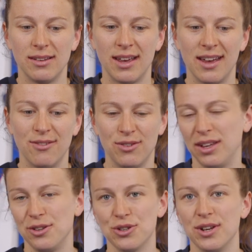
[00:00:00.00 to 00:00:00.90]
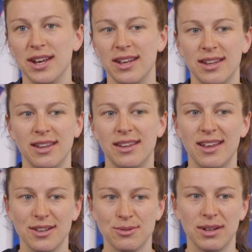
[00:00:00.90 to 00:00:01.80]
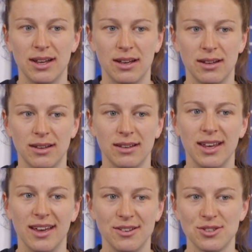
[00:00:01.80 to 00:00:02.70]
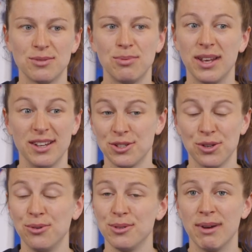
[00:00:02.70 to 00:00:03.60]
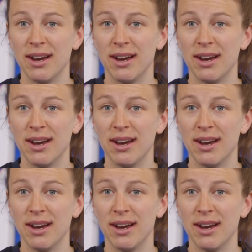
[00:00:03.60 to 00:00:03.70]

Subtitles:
really enjoying it, and that's when I, yeah, just playing at school was